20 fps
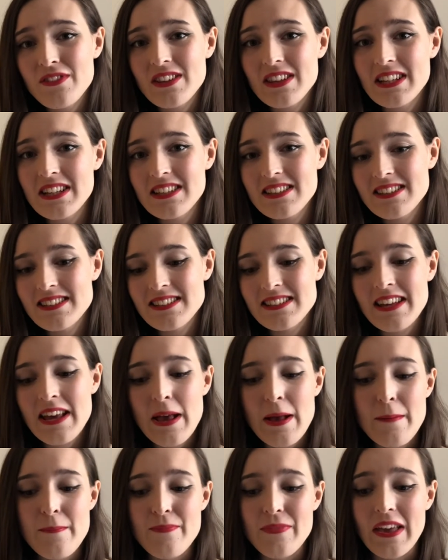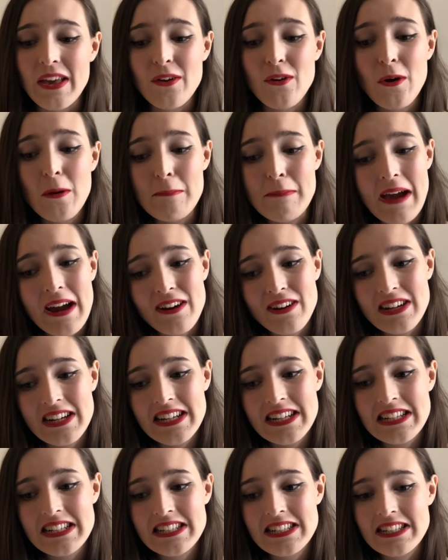this they got
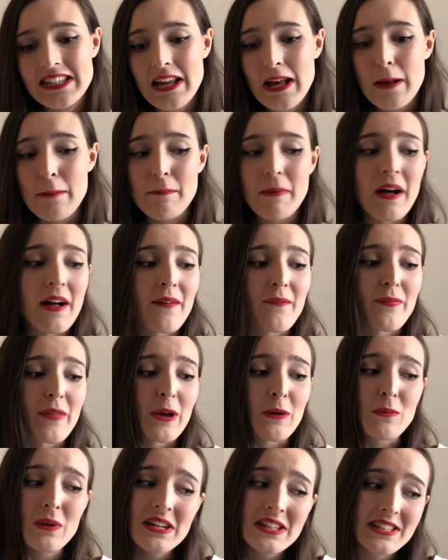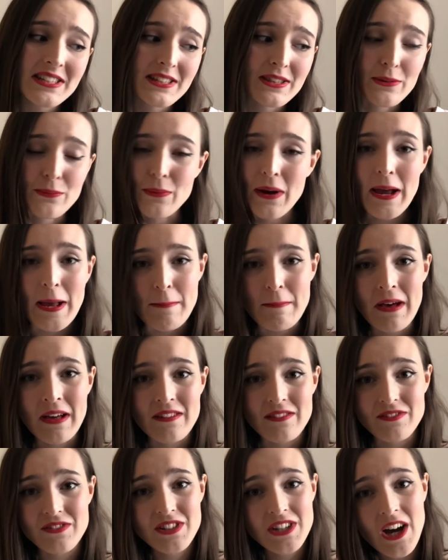married, but they waited the right amount
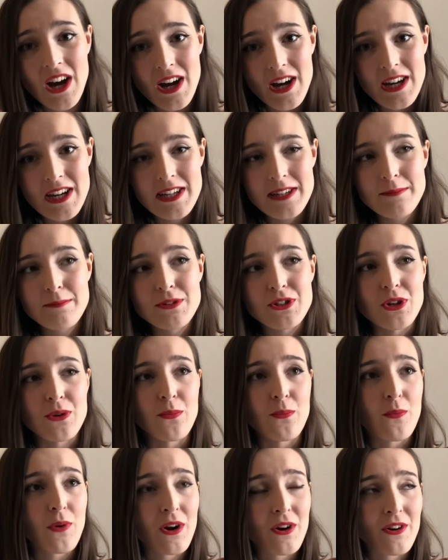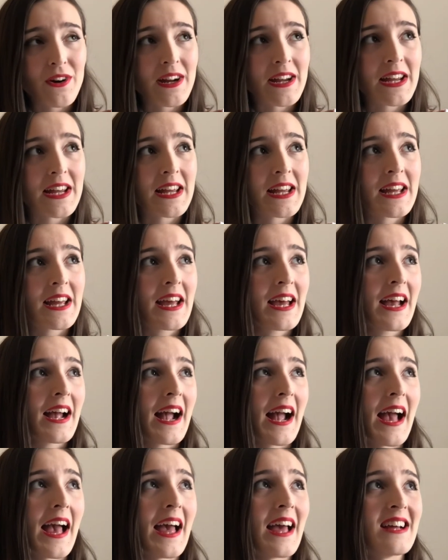of time, don't worry,
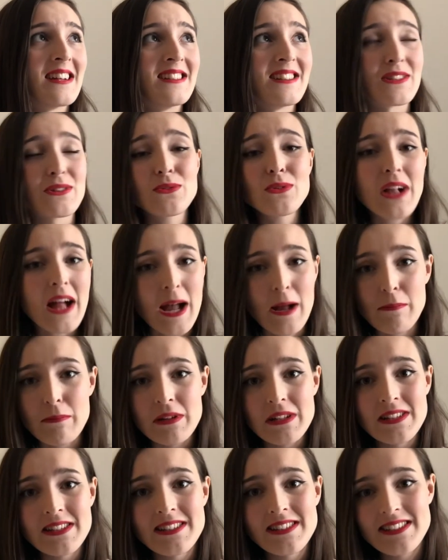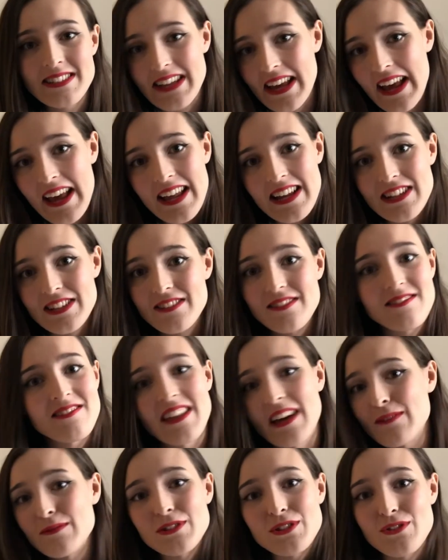and it all happened and
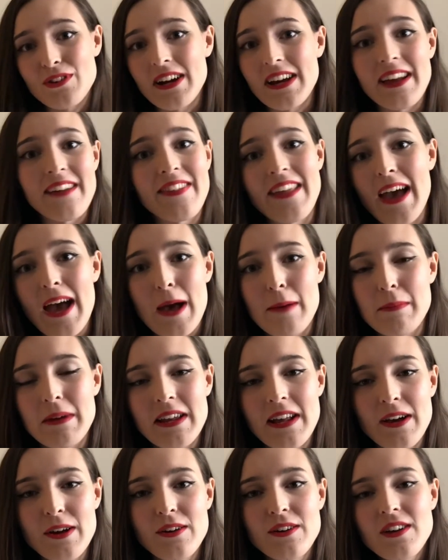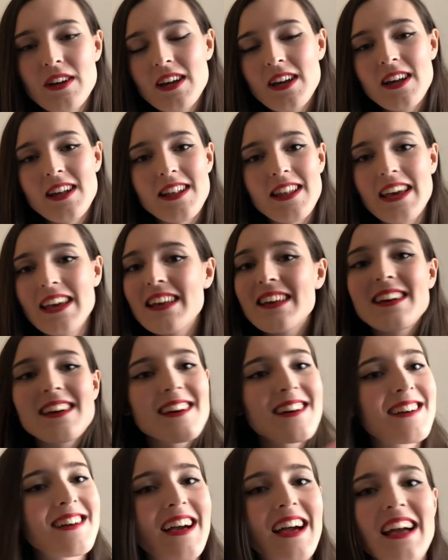that was great and they're happy now. Like,
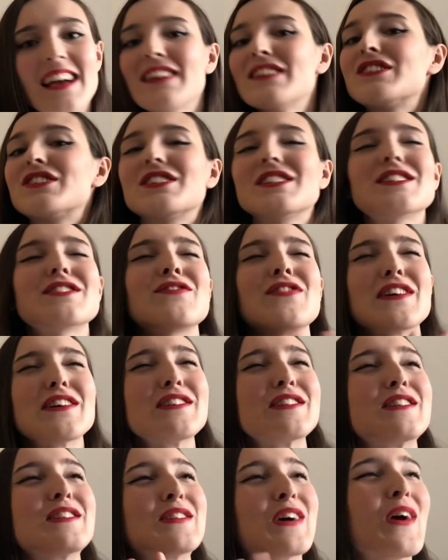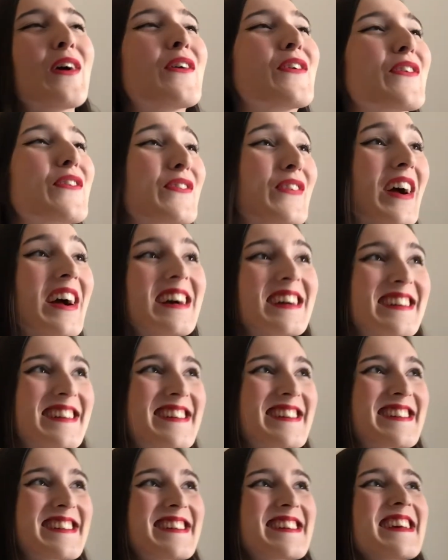it just felt so
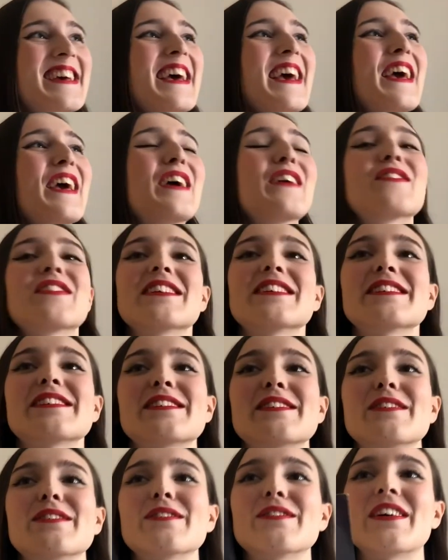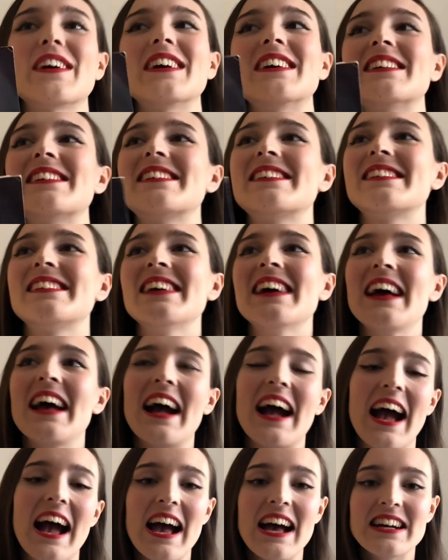rushed. It felt so rushed,
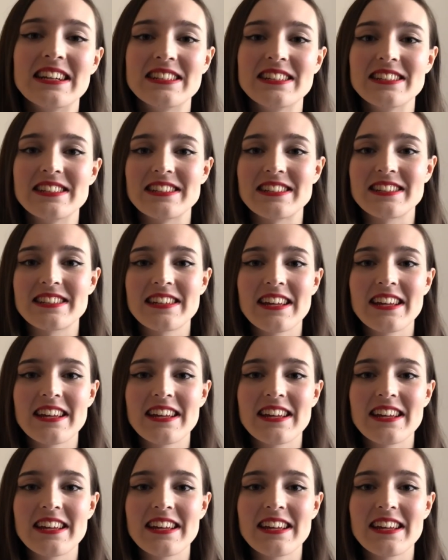and